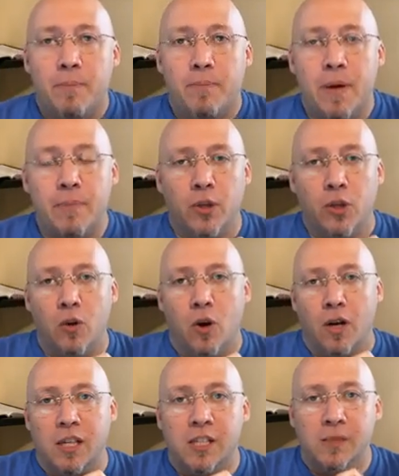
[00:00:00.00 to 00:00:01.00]
people who
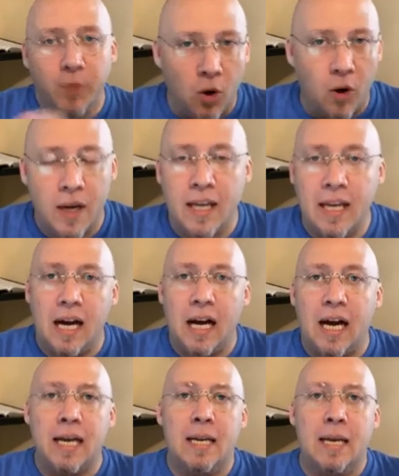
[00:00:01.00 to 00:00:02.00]
are exploring
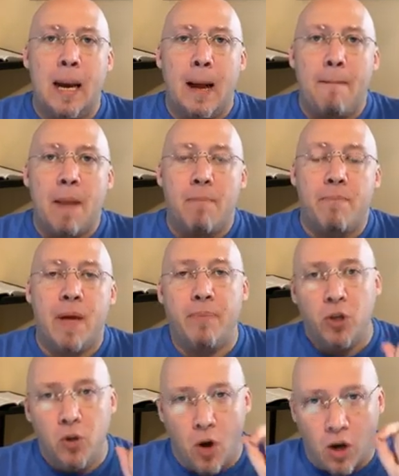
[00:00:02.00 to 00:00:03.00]
God,
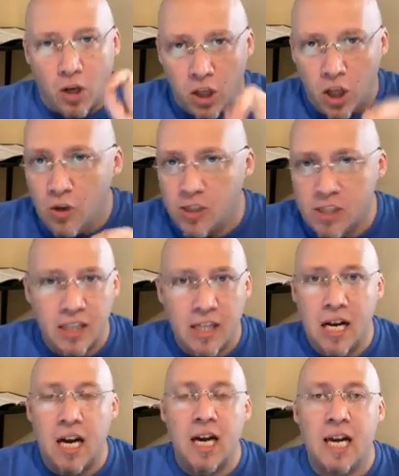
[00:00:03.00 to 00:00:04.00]
people who are close to
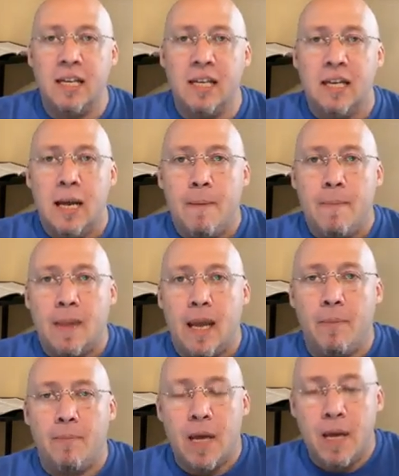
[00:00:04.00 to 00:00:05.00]
God,
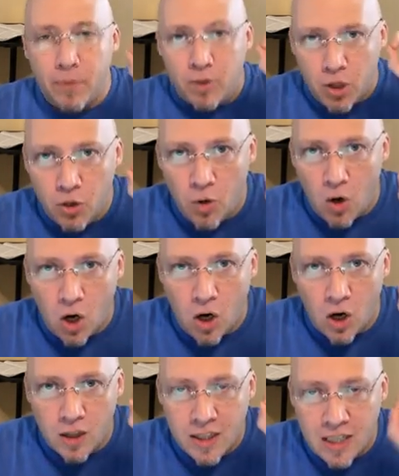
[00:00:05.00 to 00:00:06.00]
and people who
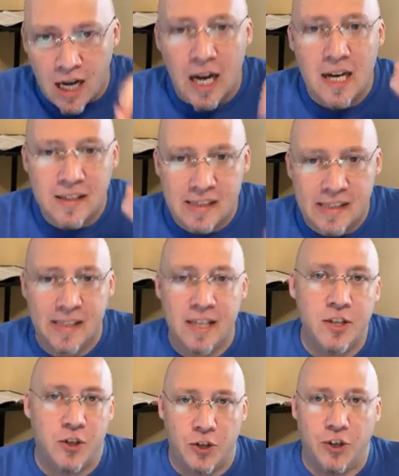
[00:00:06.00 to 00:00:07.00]
are God
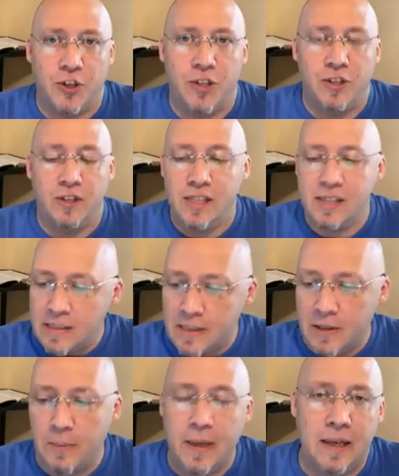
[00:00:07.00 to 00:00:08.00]
centered. Listen
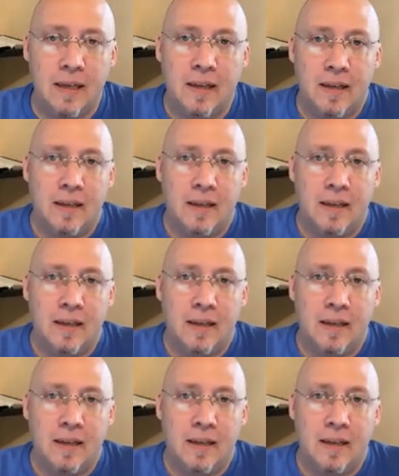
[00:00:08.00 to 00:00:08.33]
to me.